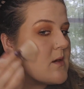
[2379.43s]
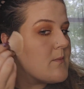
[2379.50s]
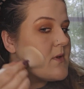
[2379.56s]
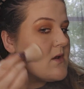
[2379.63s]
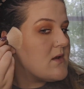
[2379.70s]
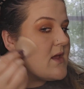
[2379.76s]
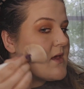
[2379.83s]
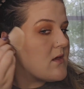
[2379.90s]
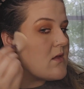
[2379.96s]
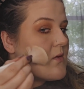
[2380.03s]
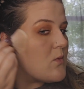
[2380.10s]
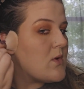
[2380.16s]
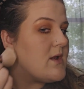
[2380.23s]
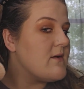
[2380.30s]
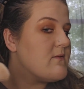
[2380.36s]
I'm going to take
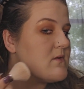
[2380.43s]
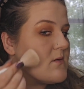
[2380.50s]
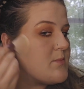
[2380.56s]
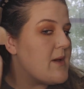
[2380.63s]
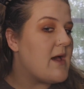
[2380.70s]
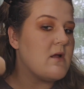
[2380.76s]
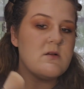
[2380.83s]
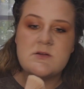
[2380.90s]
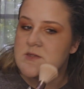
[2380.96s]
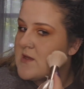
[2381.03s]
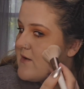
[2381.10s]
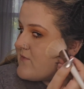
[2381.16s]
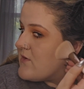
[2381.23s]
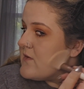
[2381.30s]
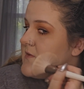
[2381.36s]
whatever powder's
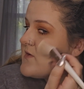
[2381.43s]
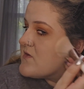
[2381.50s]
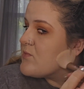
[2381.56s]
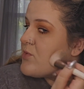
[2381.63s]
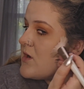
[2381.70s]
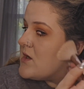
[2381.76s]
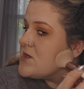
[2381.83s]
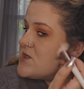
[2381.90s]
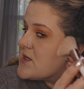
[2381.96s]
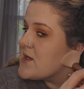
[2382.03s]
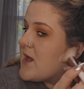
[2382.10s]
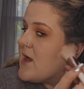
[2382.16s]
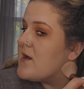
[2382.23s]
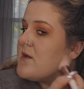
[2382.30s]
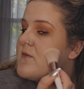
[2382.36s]
left on this brush and
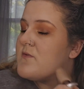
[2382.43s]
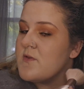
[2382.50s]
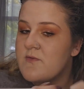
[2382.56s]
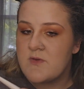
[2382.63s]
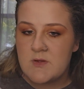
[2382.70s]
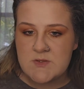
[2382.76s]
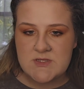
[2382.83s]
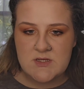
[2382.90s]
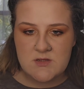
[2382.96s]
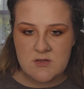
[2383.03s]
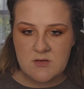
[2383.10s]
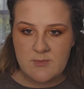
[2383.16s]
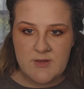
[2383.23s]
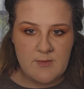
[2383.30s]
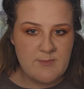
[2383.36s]
kind of diffuse it a
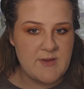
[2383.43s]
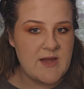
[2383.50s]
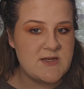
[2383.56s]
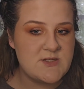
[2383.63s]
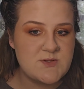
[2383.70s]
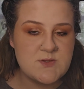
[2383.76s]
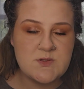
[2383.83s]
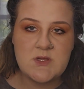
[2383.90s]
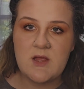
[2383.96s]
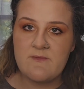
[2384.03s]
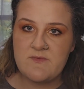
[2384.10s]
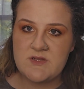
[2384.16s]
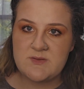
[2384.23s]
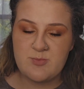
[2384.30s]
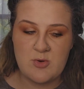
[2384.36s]
little bit. But I do
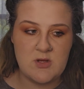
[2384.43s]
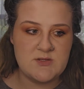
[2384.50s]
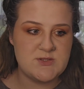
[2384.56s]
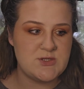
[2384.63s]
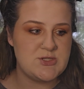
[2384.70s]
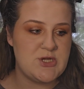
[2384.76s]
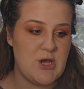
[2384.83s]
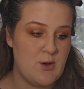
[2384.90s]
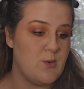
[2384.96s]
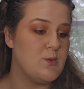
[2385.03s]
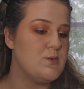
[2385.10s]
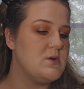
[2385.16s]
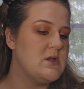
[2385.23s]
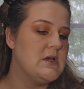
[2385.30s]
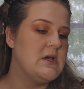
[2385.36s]
love this bronzer
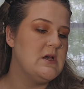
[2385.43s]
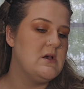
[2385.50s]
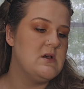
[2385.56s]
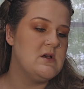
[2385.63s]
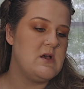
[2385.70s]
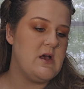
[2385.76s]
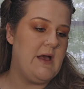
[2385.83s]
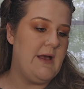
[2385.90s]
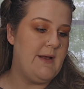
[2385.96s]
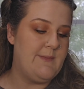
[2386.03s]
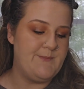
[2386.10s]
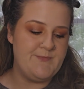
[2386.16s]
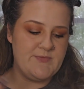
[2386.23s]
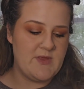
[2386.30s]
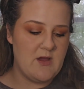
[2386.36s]
tone.
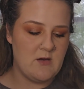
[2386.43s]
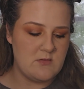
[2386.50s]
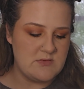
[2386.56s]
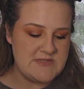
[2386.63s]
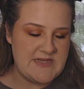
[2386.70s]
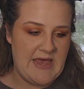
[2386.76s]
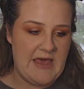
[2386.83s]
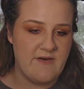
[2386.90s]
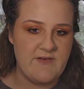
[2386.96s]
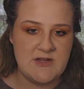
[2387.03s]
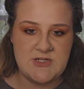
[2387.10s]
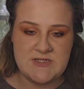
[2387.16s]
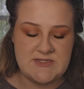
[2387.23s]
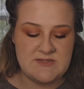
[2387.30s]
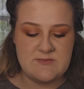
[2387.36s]
I always have. I
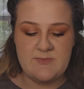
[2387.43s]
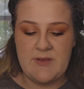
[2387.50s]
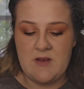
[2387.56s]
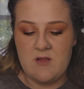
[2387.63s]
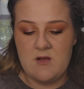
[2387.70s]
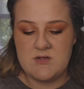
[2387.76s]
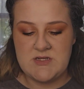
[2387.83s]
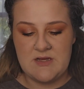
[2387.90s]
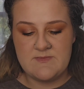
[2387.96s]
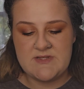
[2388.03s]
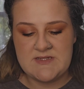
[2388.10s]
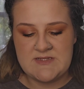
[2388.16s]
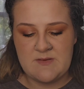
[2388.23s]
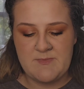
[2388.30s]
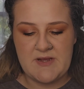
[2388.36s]
just been a long time
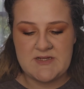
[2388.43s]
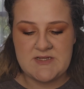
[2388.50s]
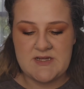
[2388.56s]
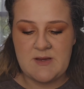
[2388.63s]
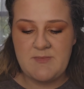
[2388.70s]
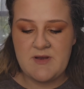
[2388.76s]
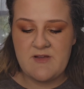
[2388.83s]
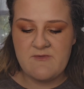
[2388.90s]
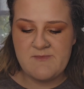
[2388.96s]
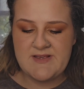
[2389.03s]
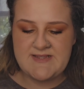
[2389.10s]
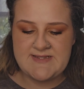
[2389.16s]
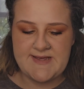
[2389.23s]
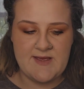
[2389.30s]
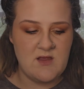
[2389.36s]
since I picked it up and I've
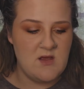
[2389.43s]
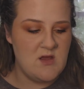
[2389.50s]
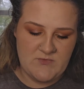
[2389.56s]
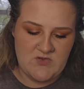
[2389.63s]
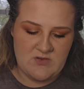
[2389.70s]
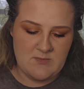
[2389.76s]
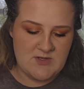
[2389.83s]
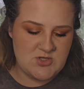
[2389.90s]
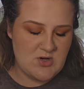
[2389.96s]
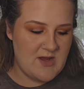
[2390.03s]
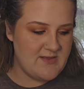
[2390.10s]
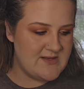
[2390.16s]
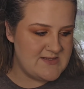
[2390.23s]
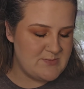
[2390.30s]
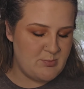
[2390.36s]
missed it. So let me
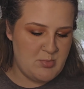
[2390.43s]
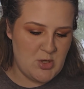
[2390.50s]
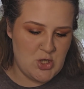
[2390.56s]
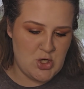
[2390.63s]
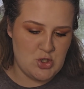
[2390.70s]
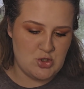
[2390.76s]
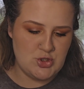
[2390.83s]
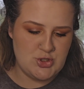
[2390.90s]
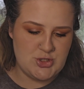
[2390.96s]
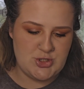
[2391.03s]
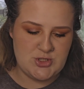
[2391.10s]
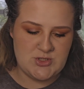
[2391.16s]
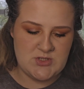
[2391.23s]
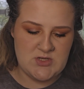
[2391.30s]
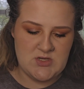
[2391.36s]
try this
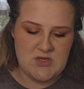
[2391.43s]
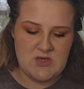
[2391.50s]
blush.